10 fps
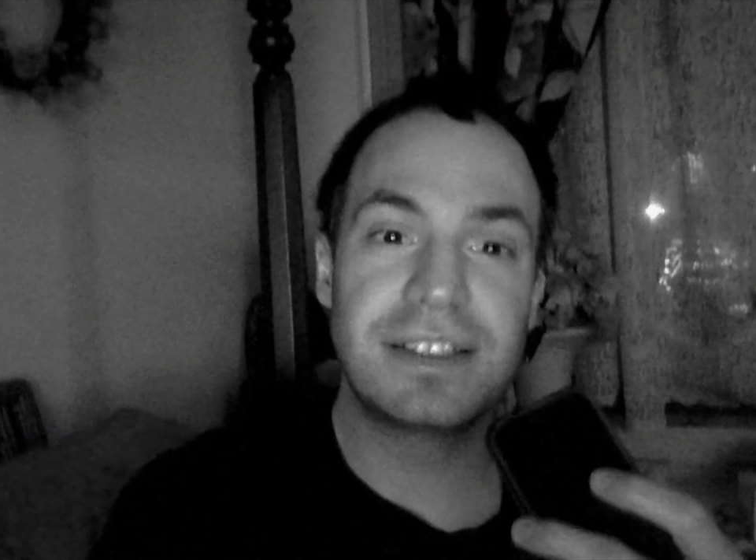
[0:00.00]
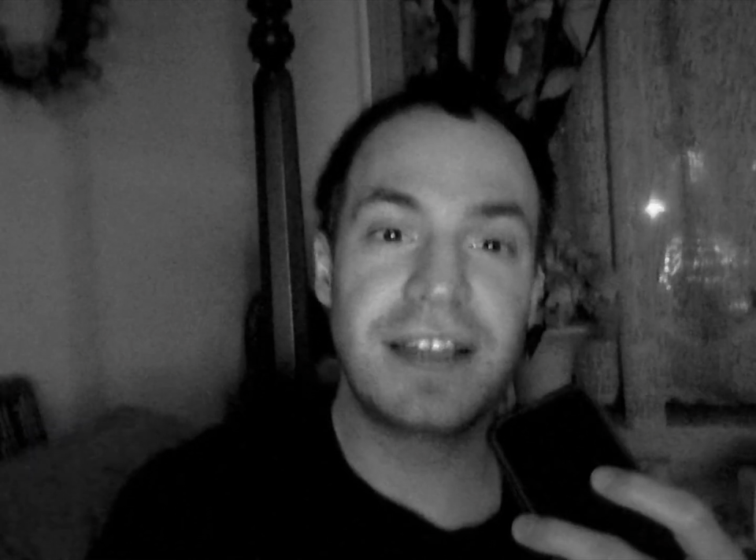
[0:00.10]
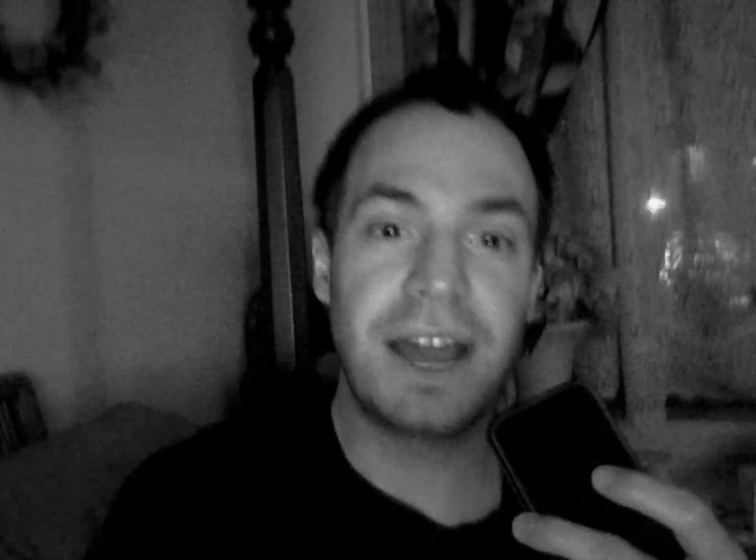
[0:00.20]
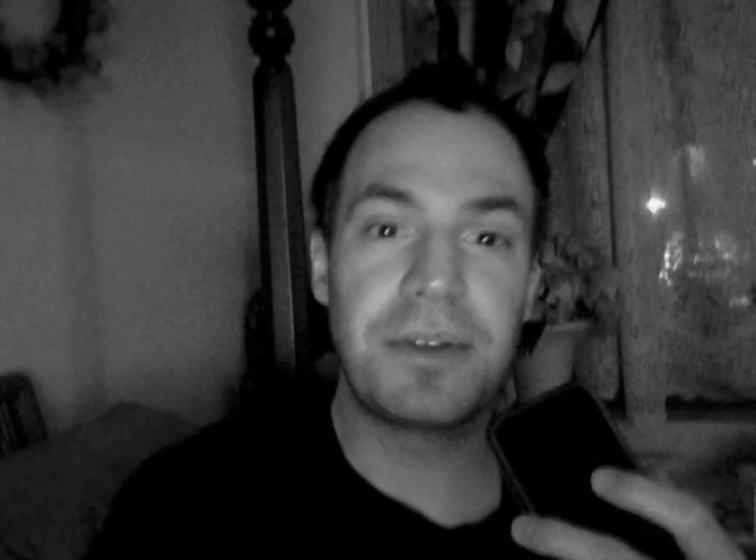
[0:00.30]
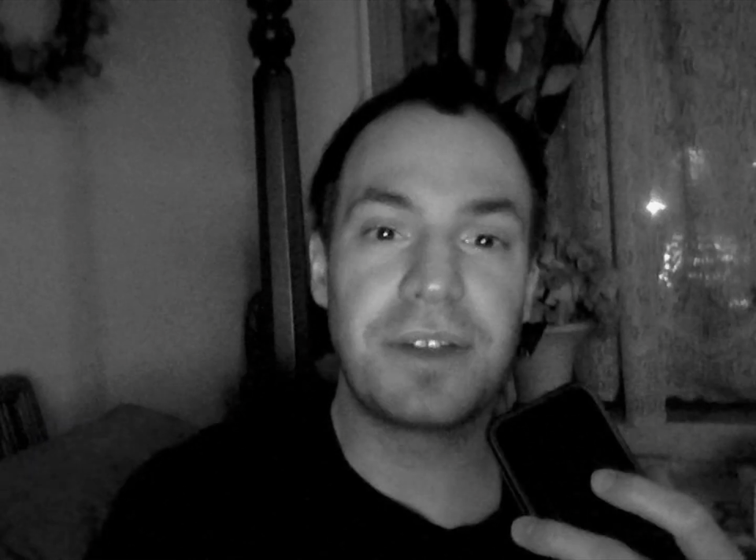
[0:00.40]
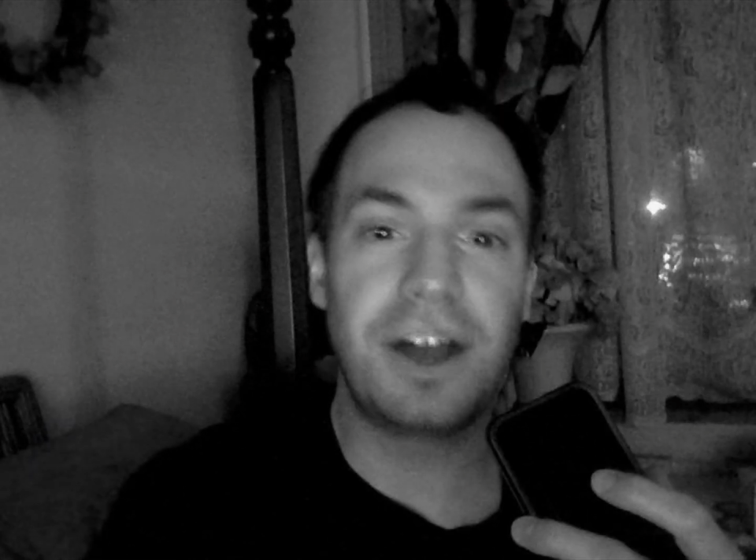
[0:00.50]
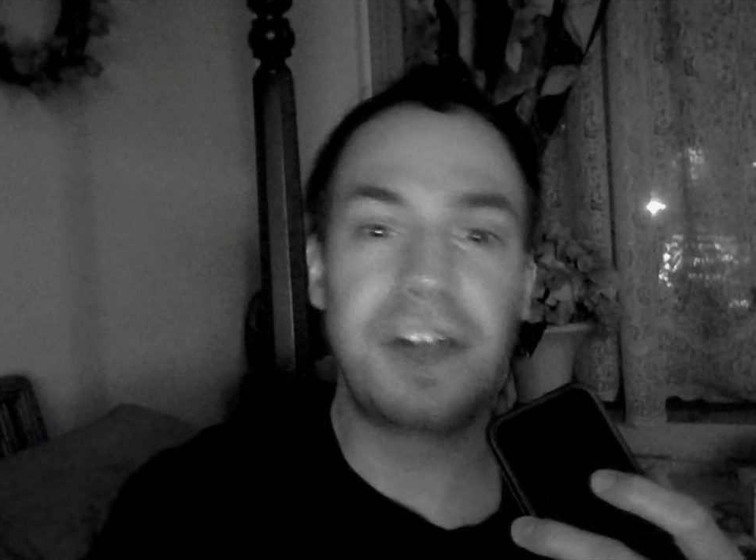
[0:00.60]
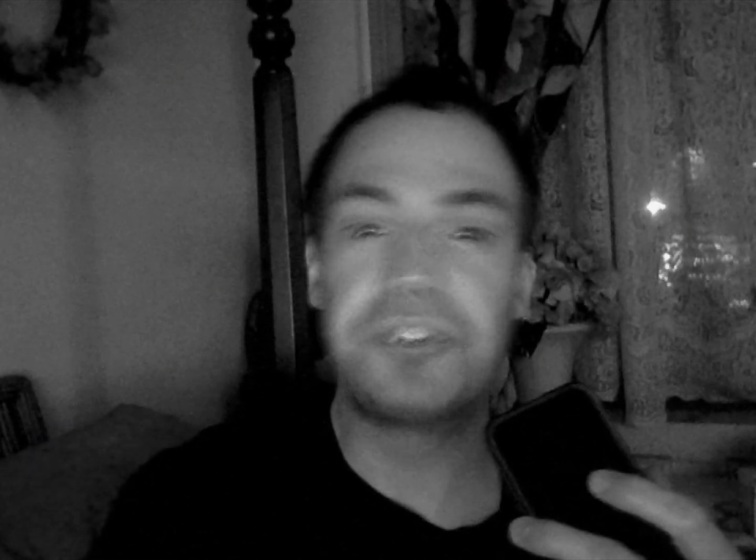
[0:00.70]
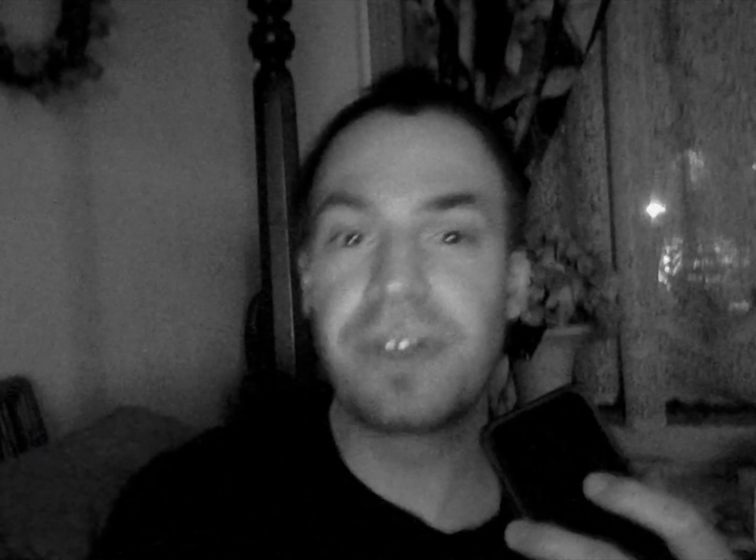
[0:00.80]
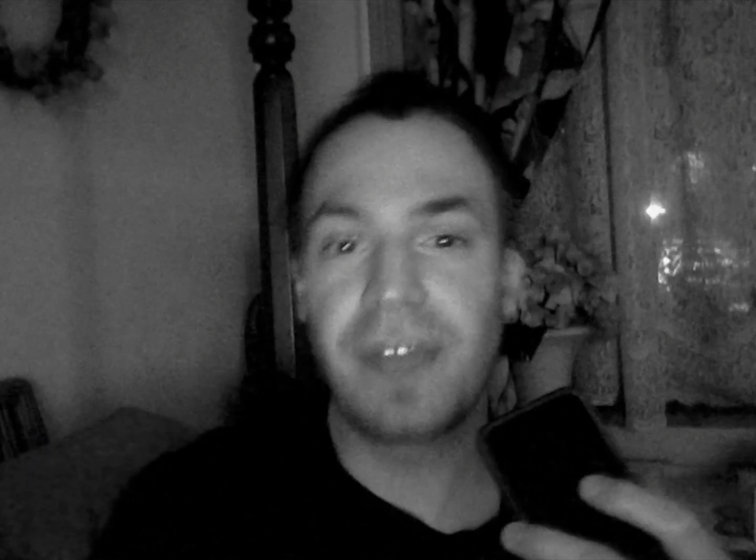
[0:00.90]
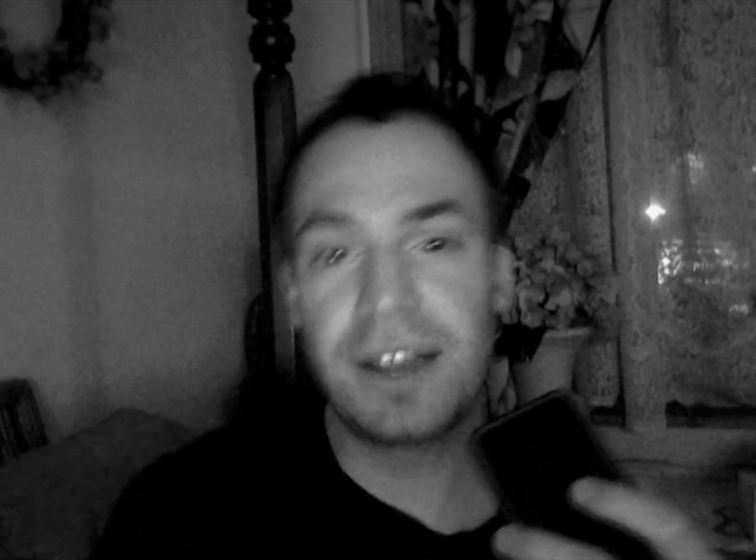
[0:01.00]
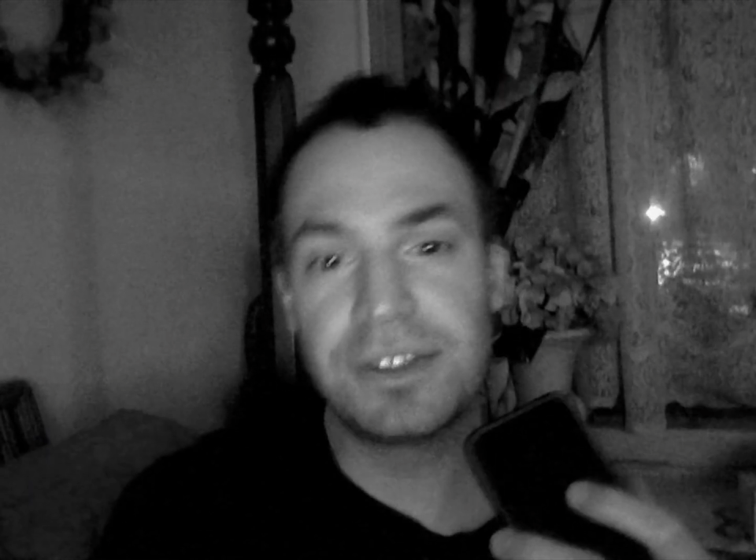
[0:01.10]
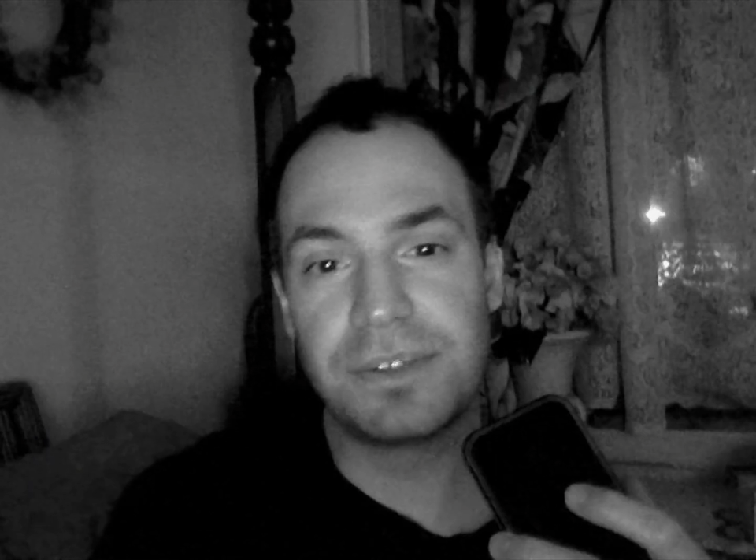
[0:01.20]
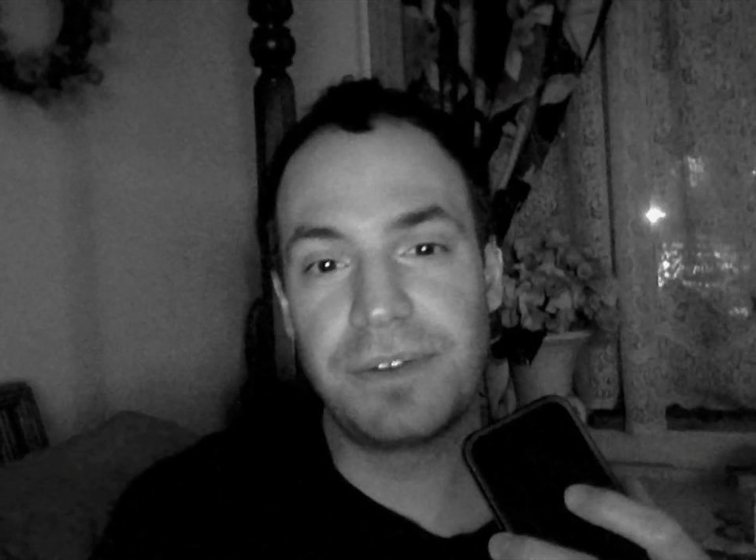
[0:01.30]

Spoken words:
guy with 100,000